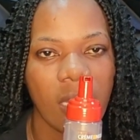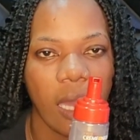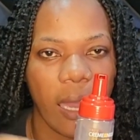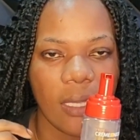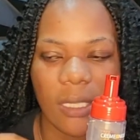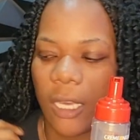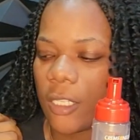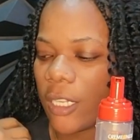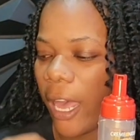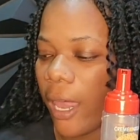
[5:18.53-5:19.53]
guys,
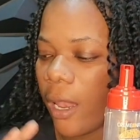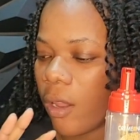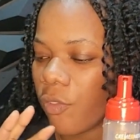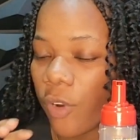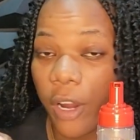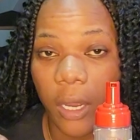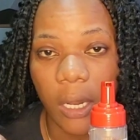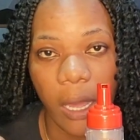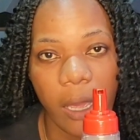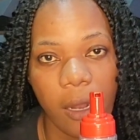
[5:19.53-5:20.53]
yes, I love Argan
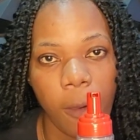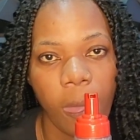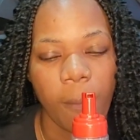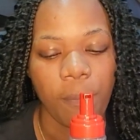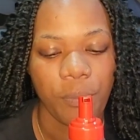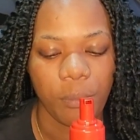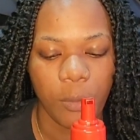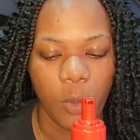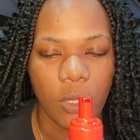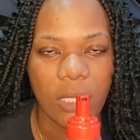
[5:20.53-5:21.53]
Oil.
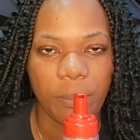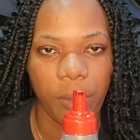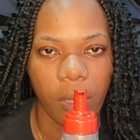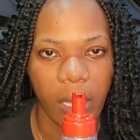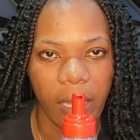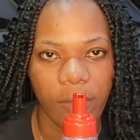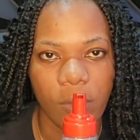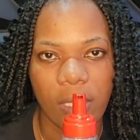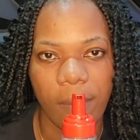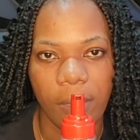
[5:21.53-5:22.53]
Most product I use
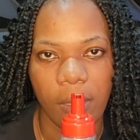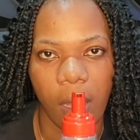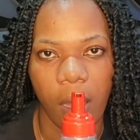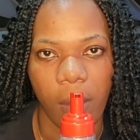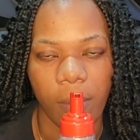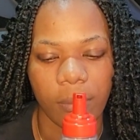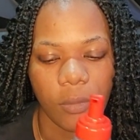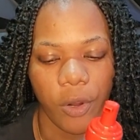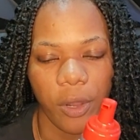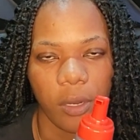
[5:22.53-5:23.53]
them in
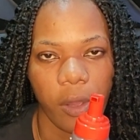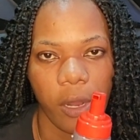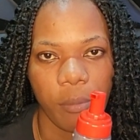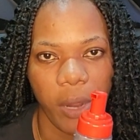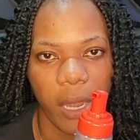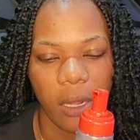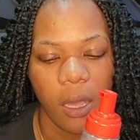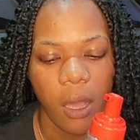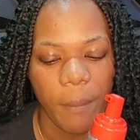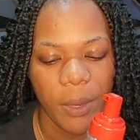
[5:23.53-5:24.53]
Argan Oil brand
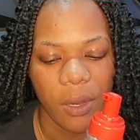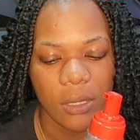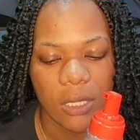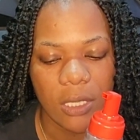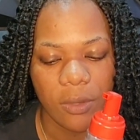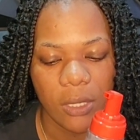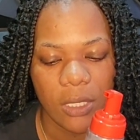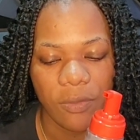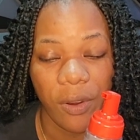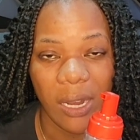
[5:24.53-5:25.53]
because it
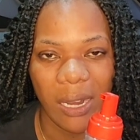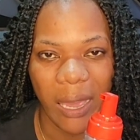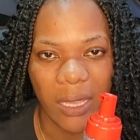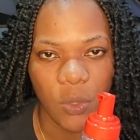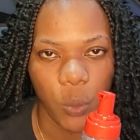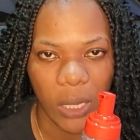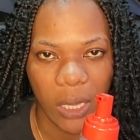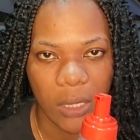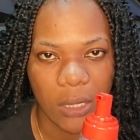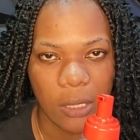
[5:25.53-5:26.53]
is very
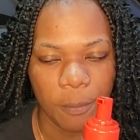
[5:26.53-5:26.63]
lightweight,